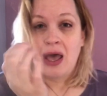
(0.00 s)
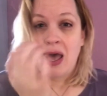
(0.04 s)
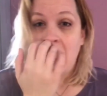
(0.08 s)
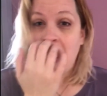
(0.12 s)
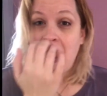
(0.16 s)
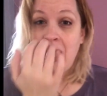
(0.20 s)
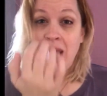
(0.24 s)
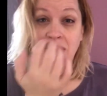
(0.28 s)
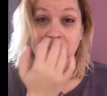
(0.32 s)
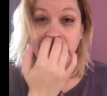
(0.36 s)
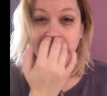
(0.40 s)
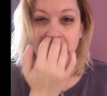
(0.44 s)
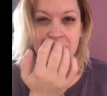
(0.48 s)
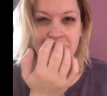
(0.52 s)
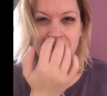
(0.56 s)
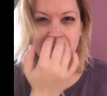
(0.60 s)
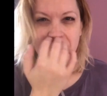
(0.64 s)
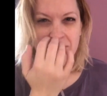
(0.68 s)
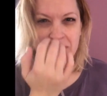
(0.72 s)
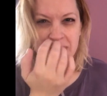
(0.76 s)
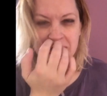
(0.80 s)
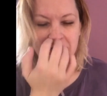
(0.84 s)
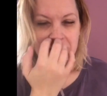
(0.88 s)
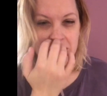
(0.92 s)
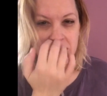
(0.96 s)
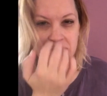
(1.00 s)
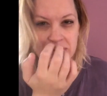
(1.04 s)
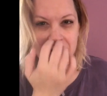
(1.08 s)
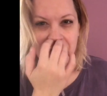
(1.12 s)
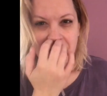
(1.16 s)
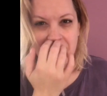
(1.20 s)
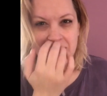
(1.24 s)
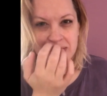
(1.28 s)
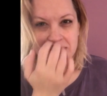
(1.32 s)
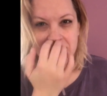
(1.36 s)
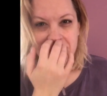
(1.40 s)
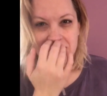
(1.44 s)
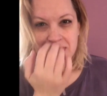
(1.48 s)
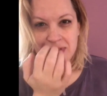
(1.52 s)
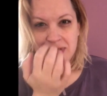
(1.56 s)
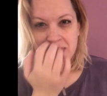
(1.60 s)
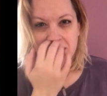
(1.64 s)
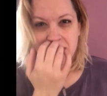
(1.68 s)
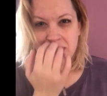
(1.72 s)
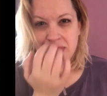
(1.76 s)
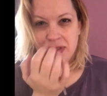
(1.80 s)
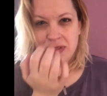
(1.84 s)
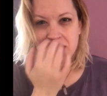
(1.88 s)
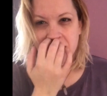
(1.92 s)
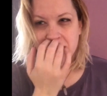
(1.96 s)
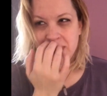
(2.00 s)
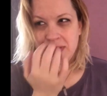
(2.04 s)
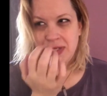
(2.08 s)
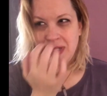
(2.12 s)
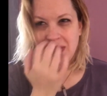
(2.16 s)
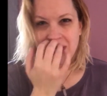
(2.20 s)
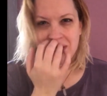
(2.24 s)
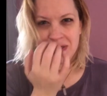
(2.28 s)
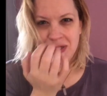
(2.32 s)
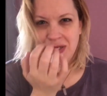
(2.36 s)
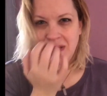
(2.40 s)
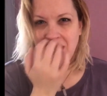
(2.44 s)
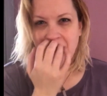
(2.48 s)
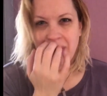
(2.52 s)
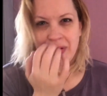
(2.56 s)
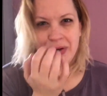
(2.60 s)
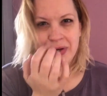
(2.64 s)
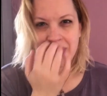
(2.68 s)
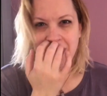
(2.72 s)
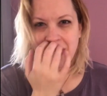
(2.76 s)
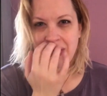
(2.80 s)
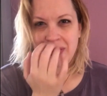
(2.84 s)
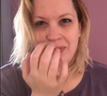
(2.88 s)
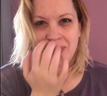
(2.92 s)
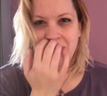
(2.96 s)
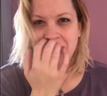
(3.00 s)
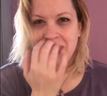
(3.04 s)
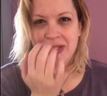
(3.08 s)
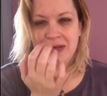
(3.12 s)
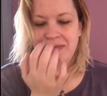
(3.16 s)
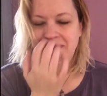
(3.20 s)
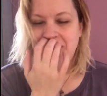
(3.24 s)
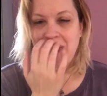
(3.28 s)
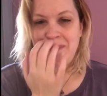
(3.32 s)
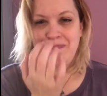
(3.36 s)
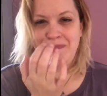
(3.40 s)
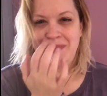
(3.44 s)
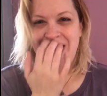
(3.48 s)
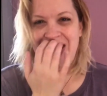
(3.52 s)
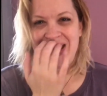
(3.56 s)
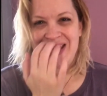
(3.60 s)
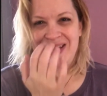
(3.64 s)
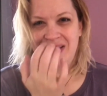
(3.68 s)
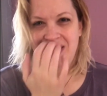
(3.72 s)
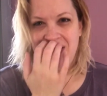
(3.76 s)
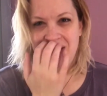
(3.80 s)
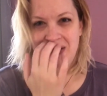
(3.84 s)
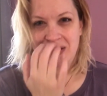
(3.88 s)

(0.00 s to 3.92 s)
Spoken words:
I don't even want to get dressed, take a shower. I don't want to leave my bed.